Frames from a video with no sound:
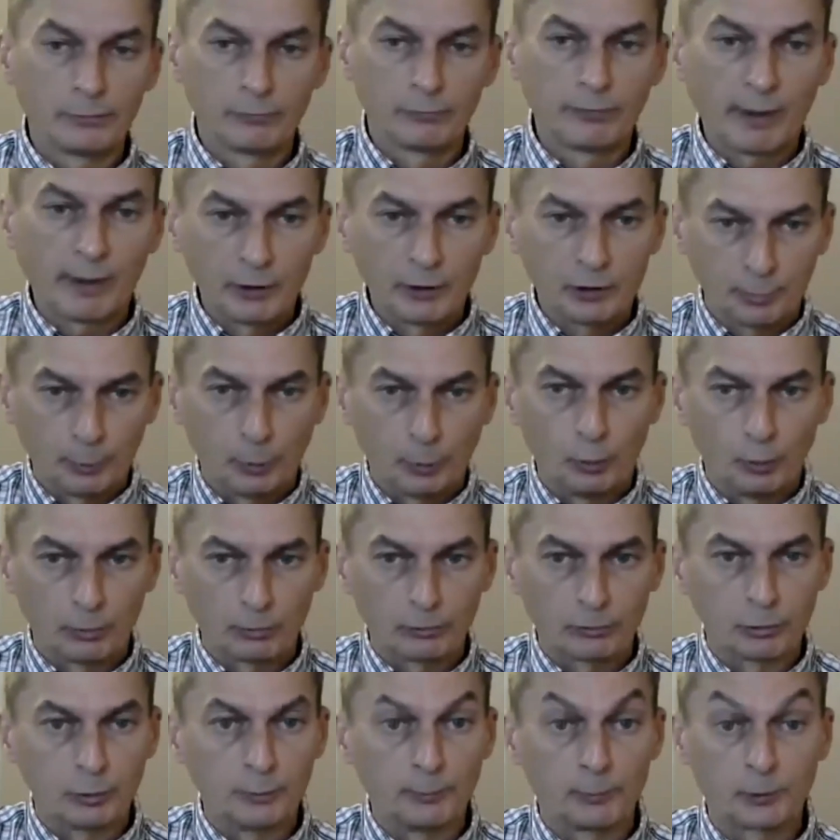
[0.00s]
very
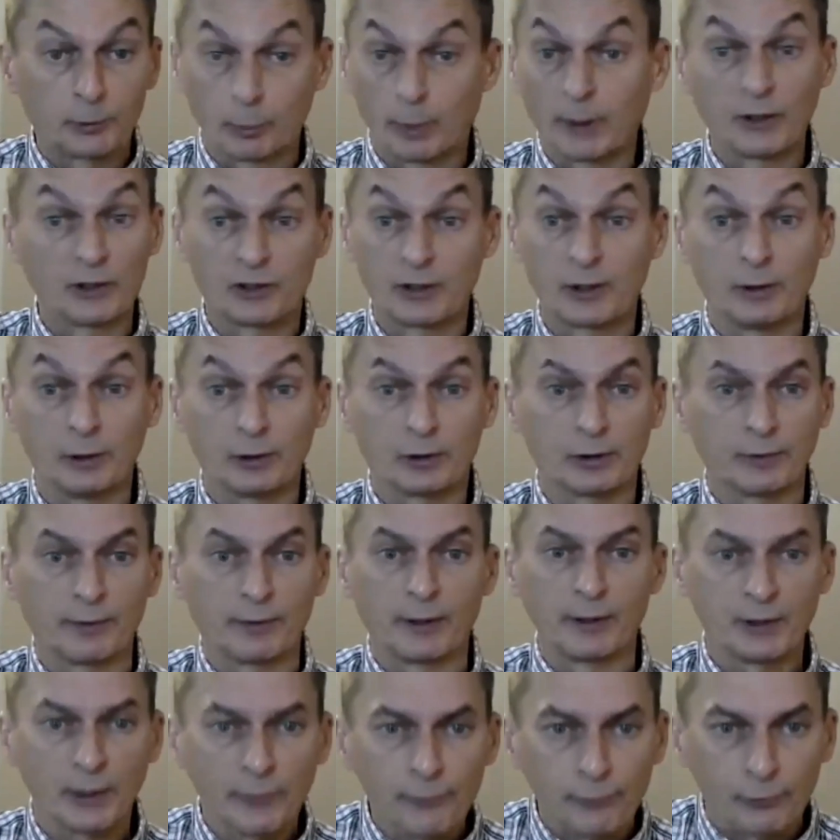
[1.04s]
small groups where the skills are
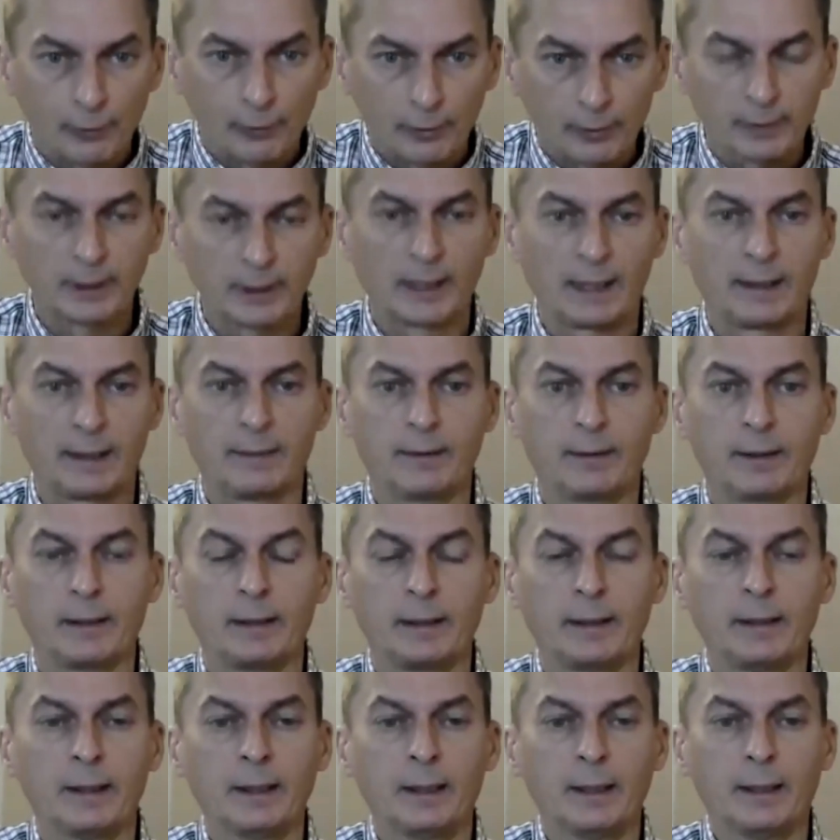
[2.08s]
very different and
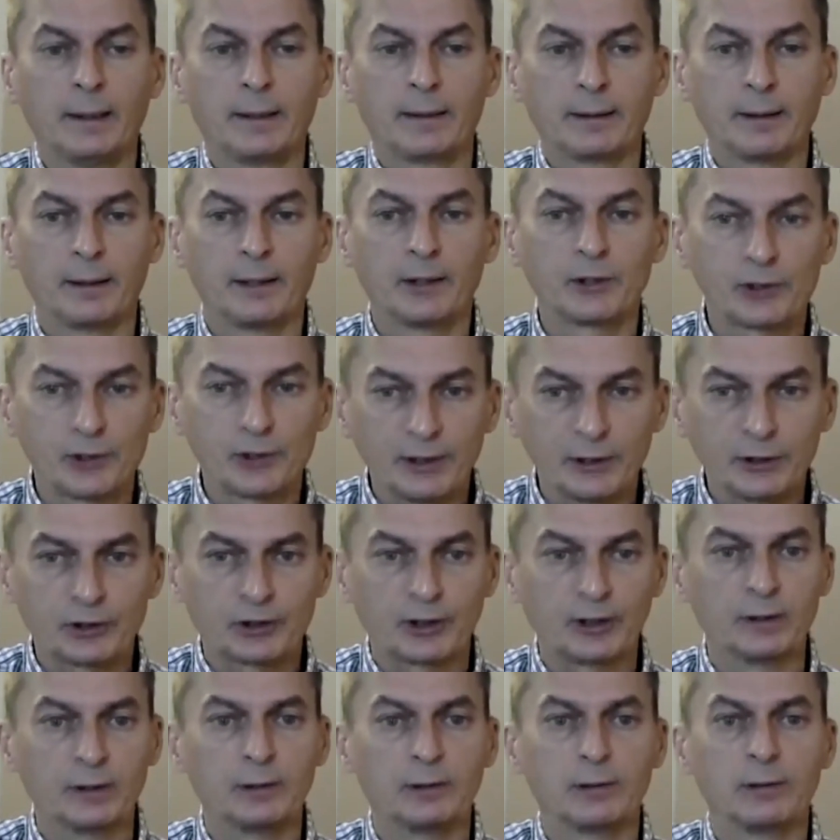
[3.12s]
the listening
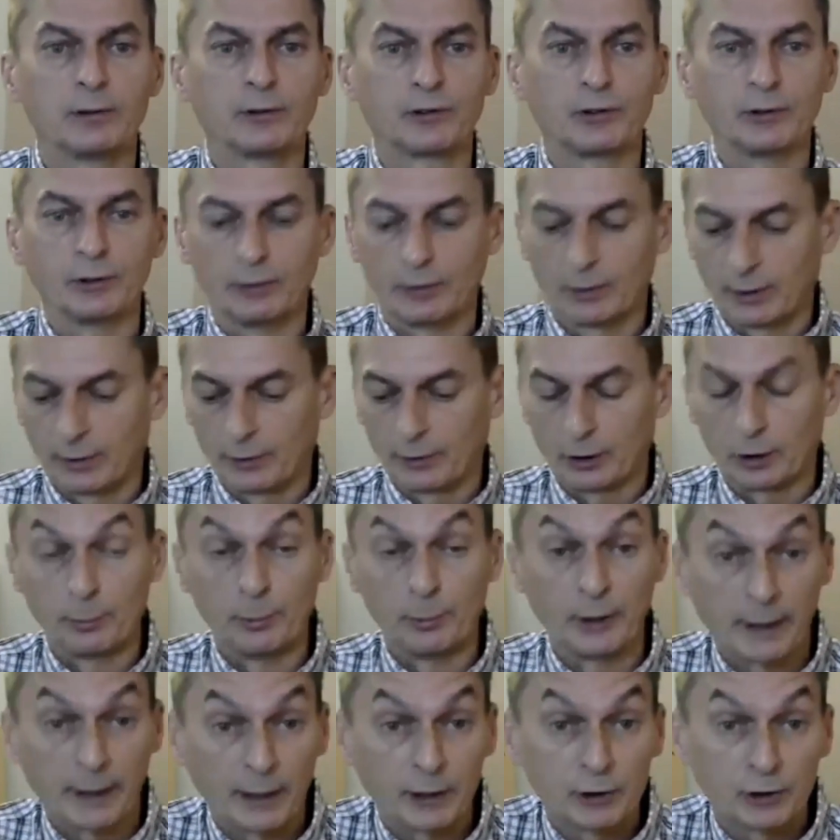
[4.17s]
skills and the
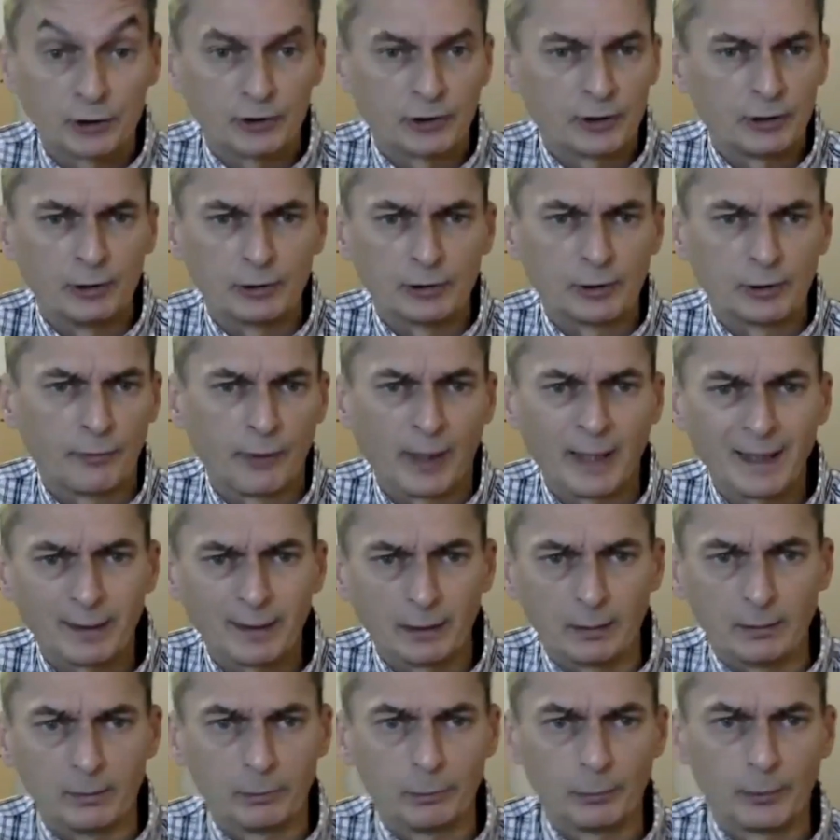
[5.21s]
communication skills are
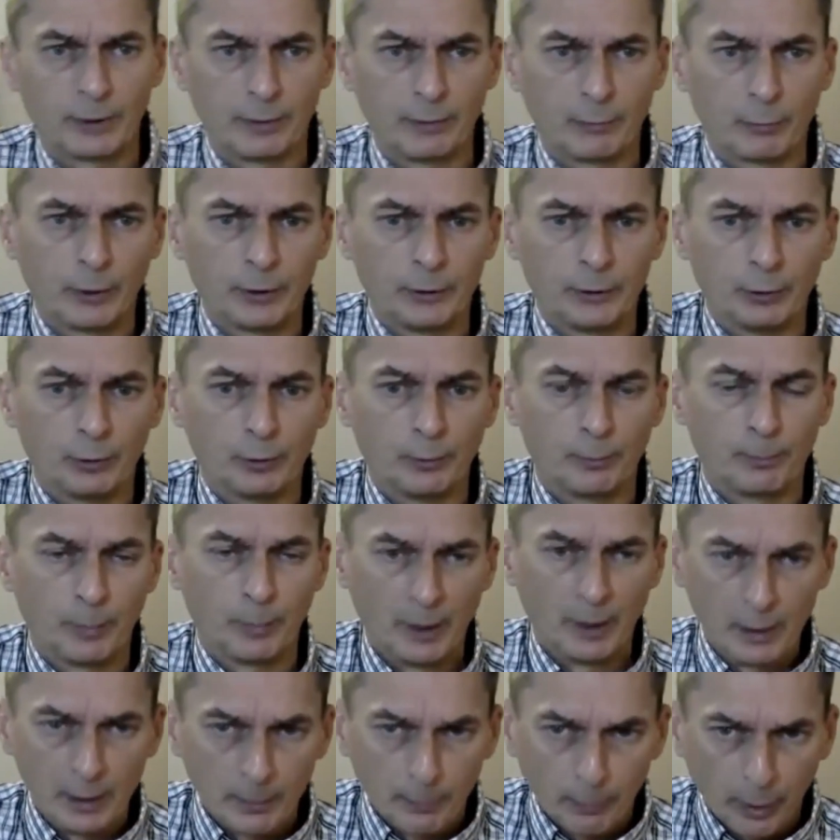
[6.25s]
vital when you're
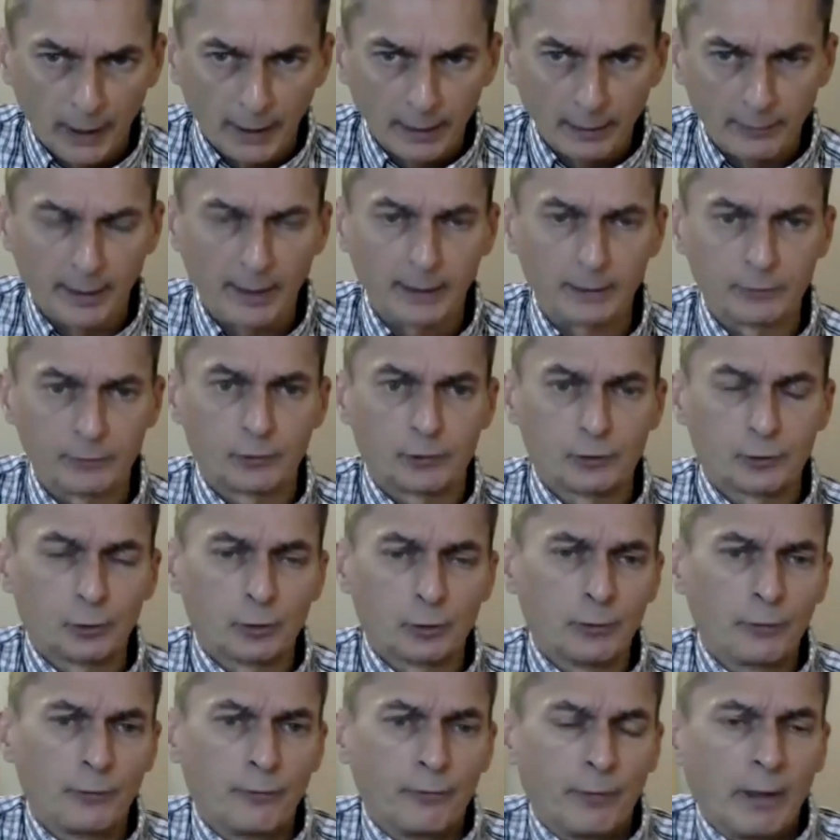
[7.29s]
playing that
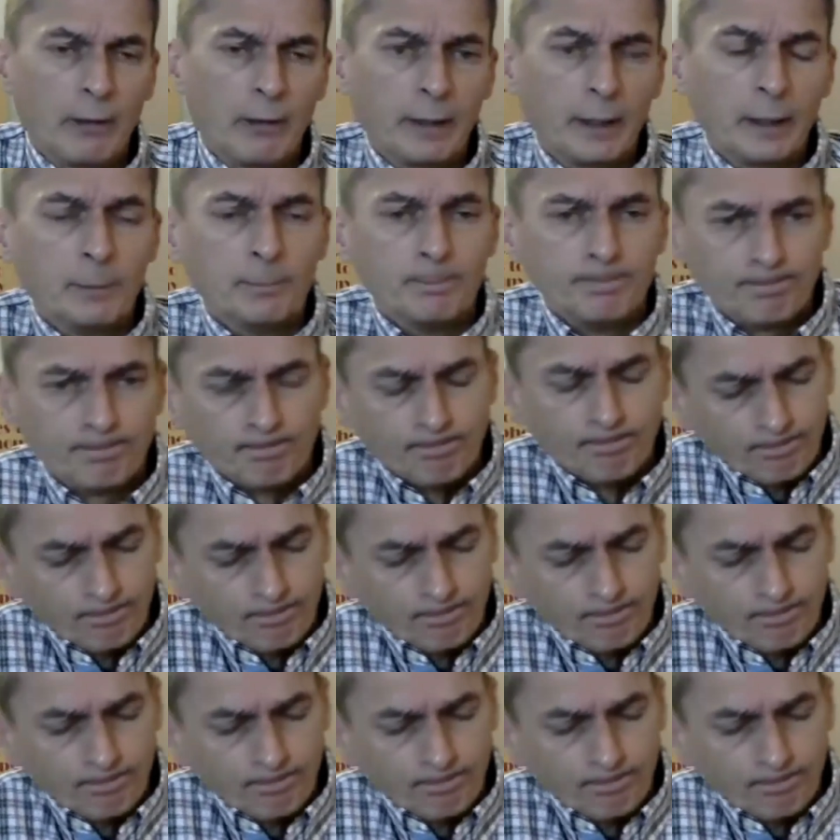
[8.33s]
sort of very